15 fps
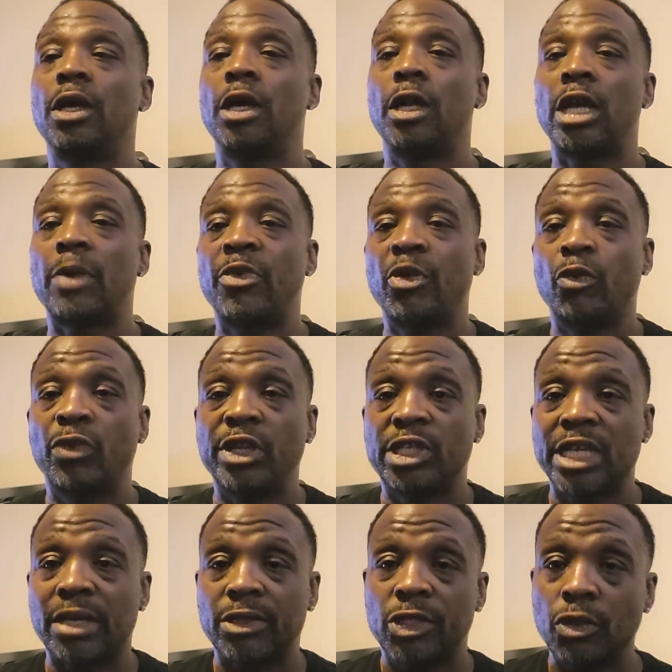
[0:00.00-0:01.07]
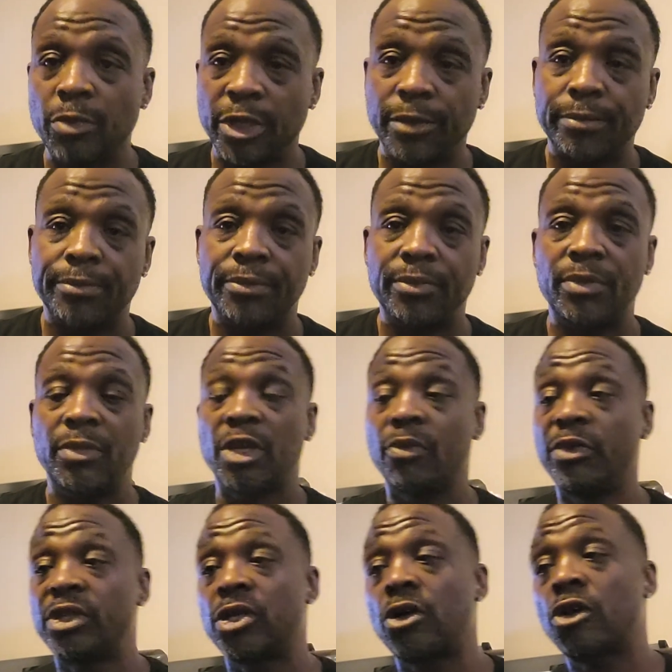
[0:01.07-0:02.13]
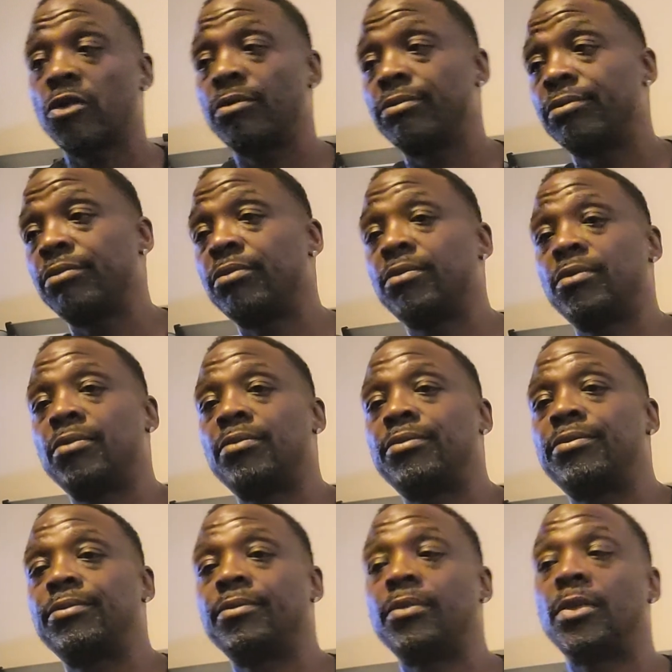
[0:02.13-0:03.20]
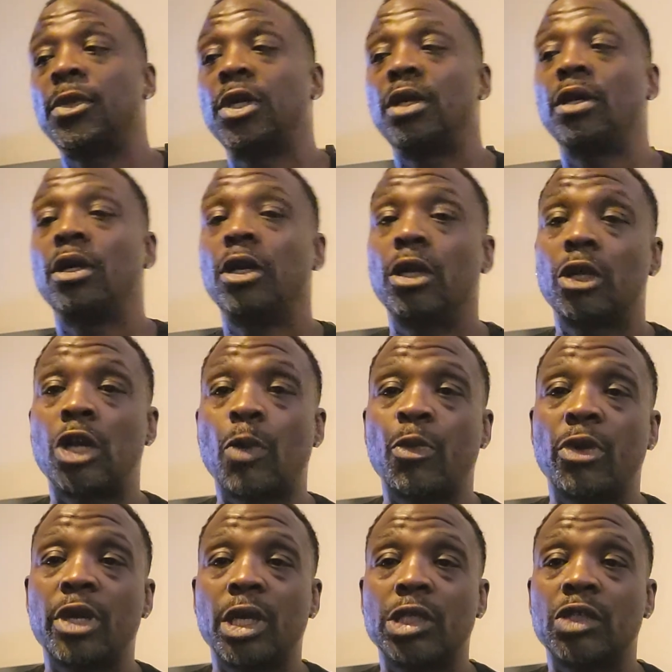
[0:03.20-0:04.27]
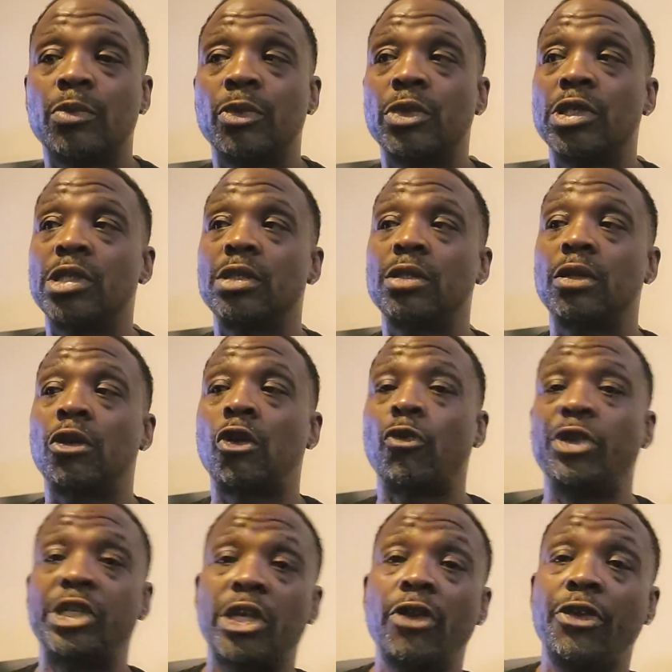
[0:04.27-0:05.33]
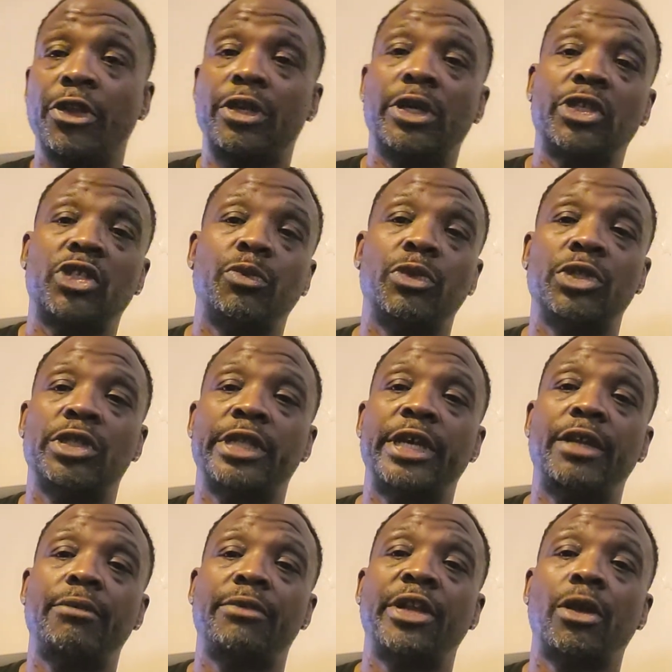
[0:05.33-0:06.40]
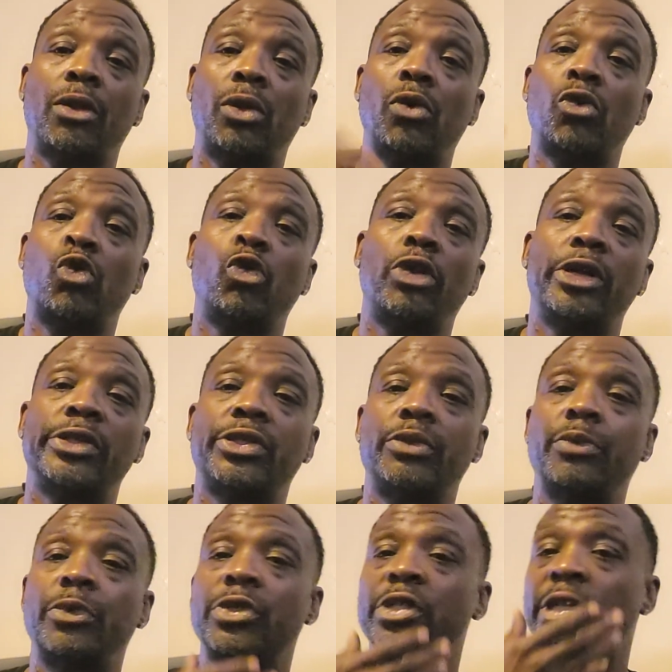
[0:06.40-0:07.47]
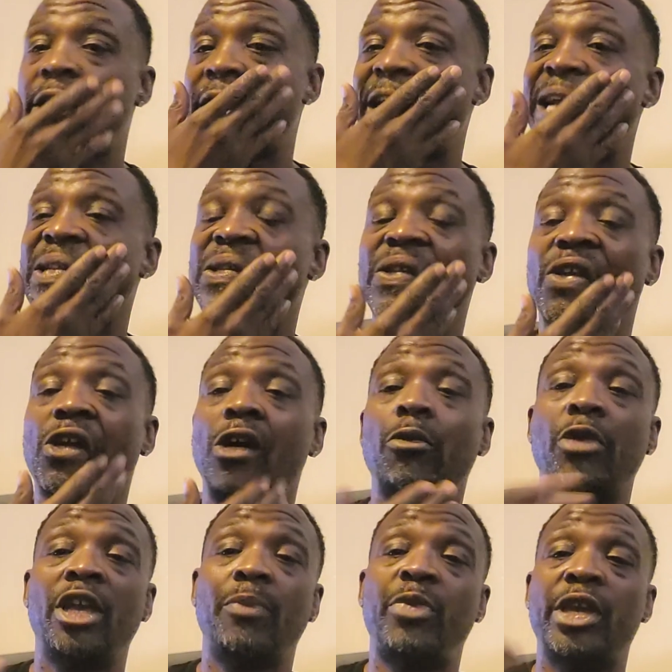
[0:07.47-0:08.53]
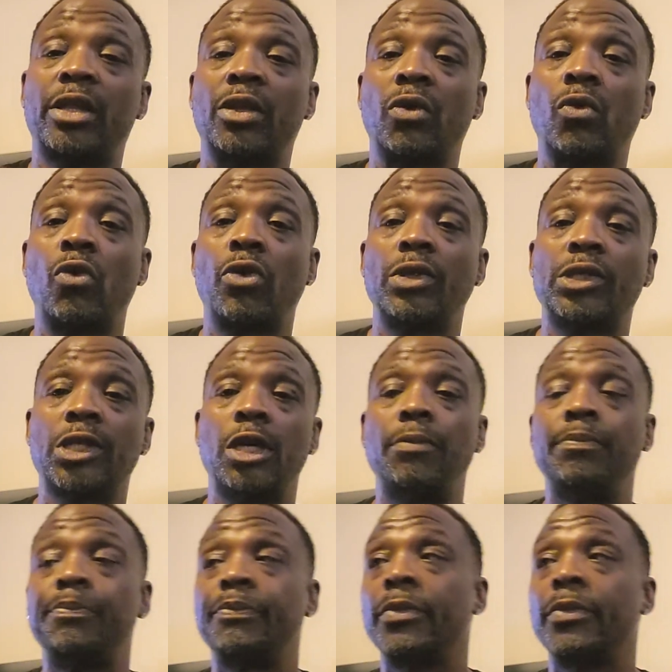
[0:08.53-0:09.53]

A lot of people reach out to me. We talk. A couple customers are returning customers that they're local customers, and they actually come and pick their orders up.